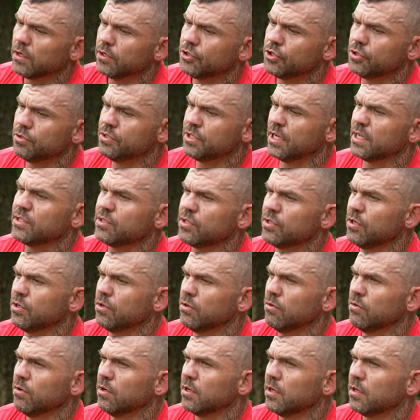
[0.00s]

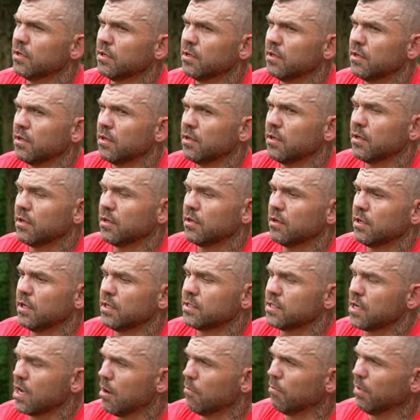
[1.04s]
Jiu-Jitsu
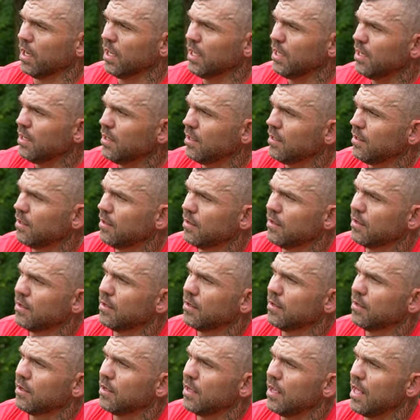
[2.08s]
is humbling
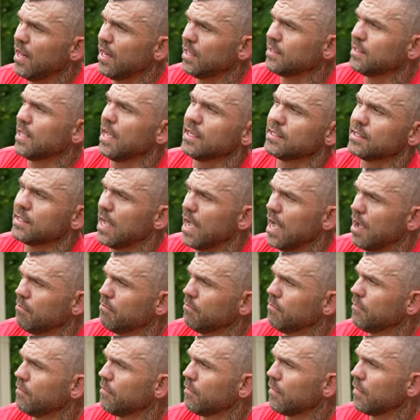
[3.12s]
and it takes time.
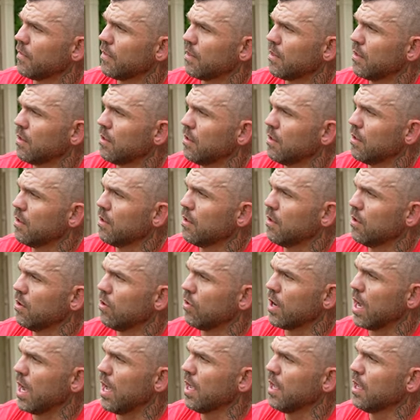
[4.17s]
Yeah.
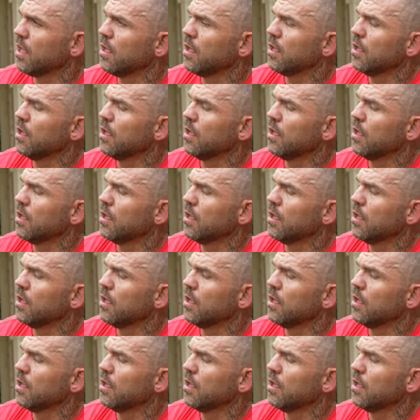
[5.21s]
Okay?